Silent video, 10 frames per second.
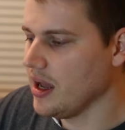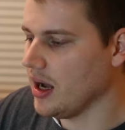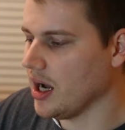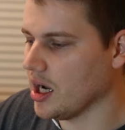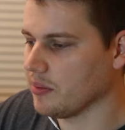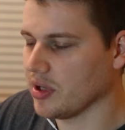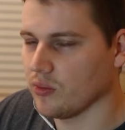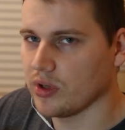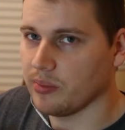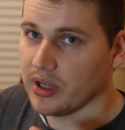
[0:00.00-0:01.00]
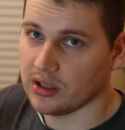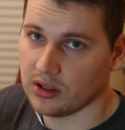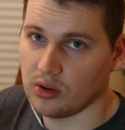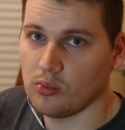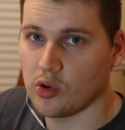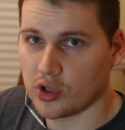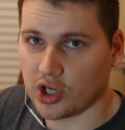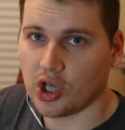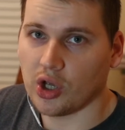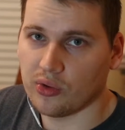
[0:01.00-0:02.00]
And it would have been a little more to
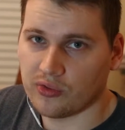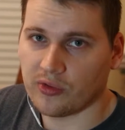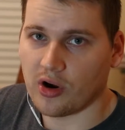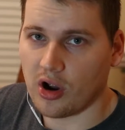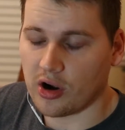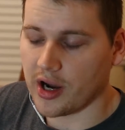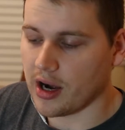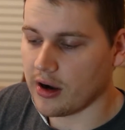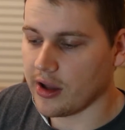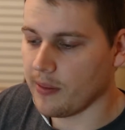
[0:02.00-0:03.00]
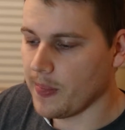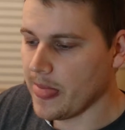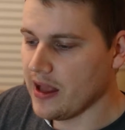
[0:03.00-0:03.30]
code for our area.